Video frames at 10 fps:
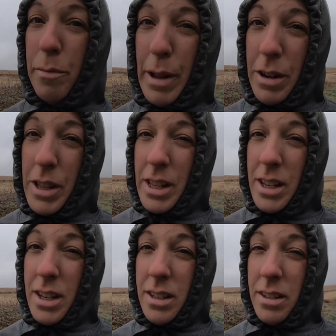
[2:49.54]
Better than
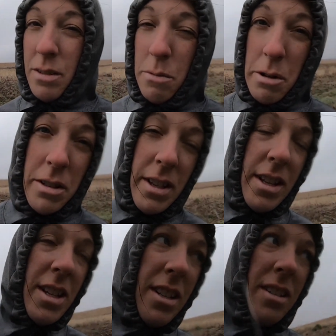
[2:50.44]
this? Worse
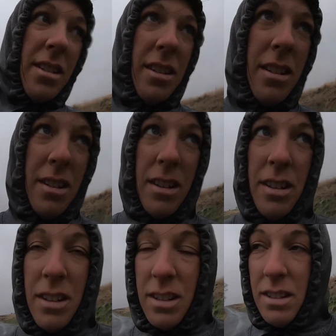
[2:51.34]
than this?
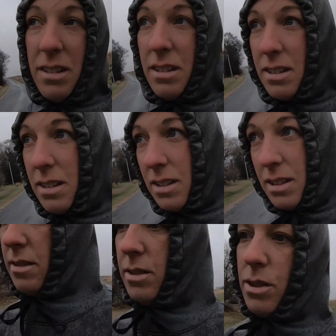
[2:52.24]
Ugh,
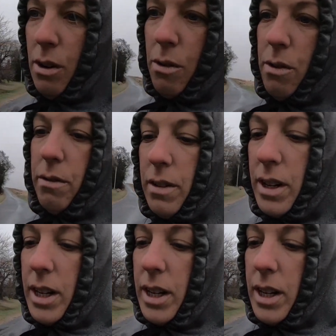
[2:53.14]
so over